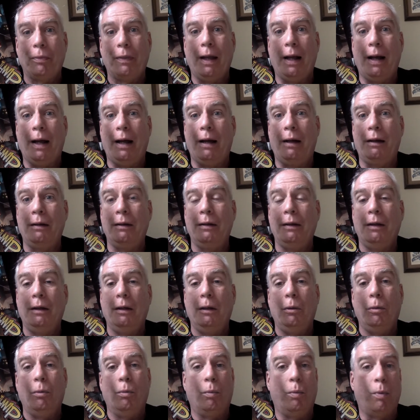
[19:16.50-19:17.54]
Uh,
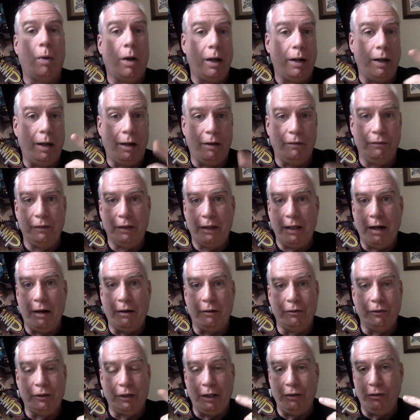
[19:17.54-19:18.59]
one of the
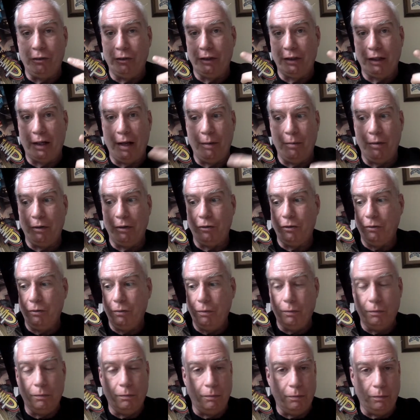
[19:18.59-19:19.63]
characterizations that I mentioned,
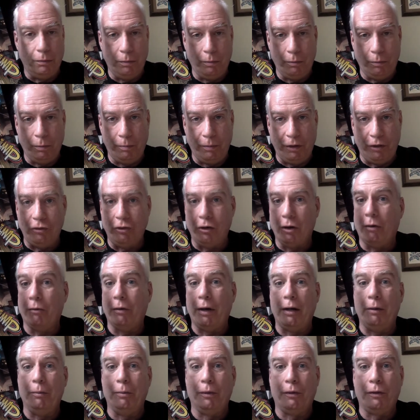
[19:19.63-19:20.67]
uh, mentioned
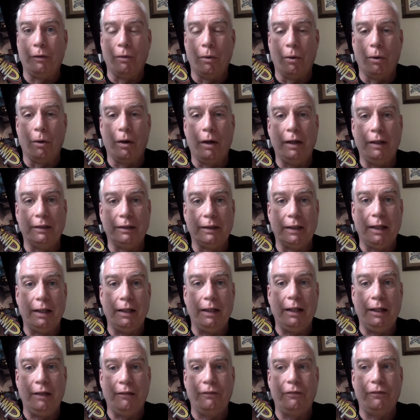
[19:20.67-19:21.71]
already with Thor, is that
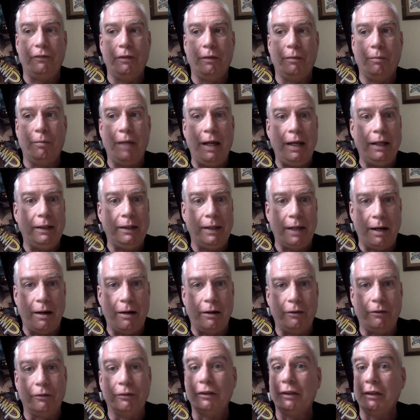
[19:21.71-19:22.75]
if the main
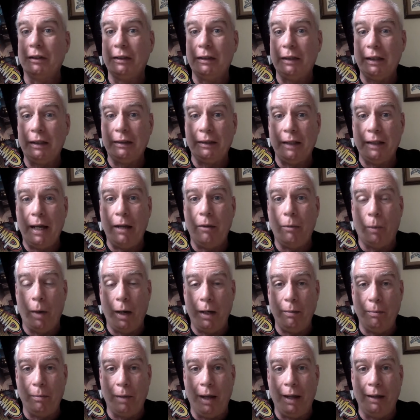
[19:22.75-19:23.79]
character is a cis het
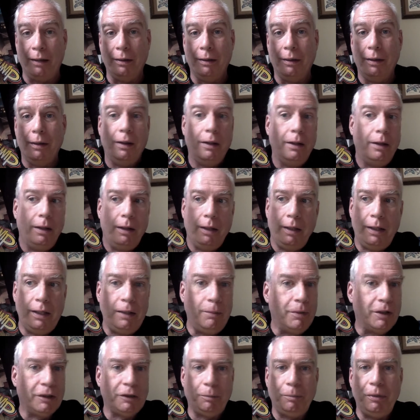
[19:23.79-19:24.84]
white man, he
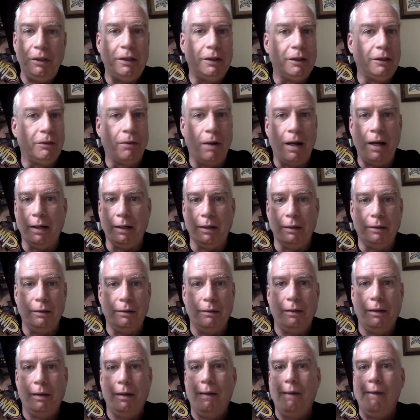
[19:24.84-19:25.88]
must be degraded.
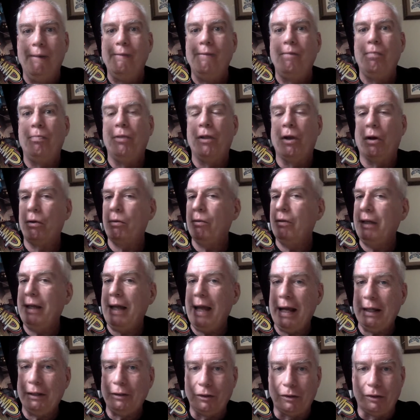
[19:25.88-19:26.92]
Not only
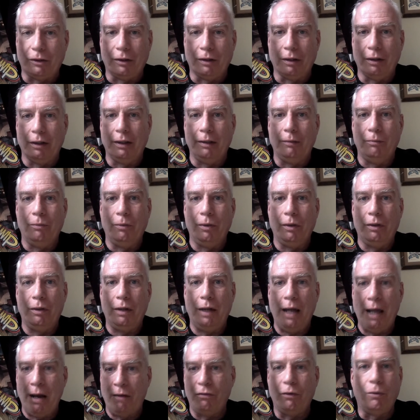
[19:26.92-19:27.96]
externally, with
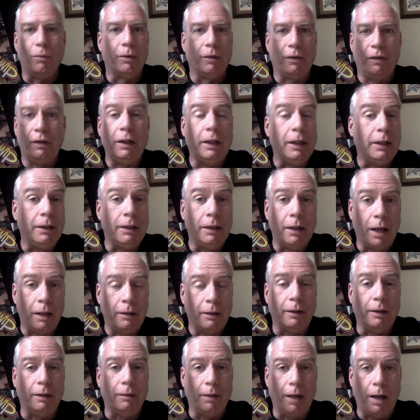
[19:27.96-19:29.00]
everyone thinking
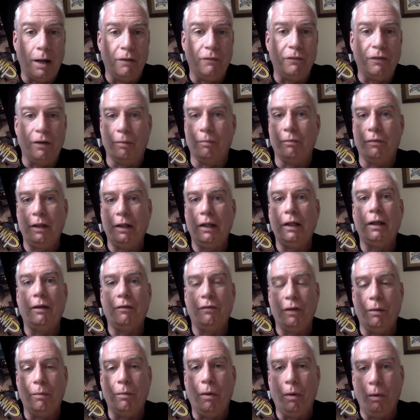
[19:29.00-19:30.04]
nothing of him, thinking
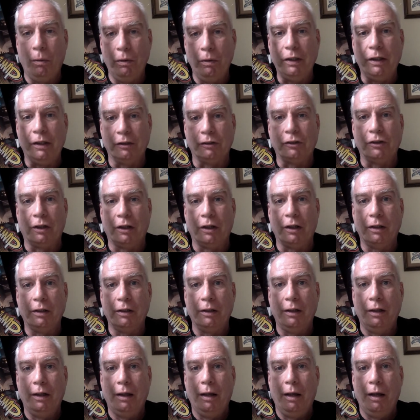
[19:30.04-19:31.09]
of him only as dirt,
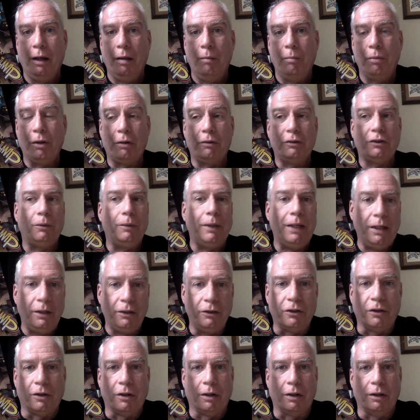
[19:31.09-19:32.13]
but also
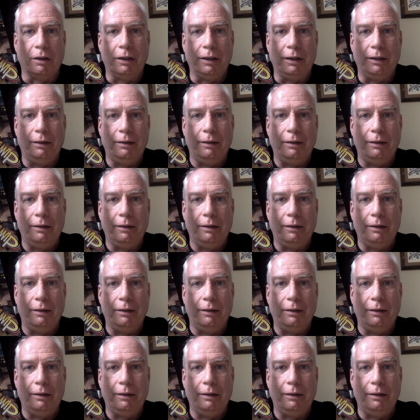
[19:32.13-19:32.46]
internally.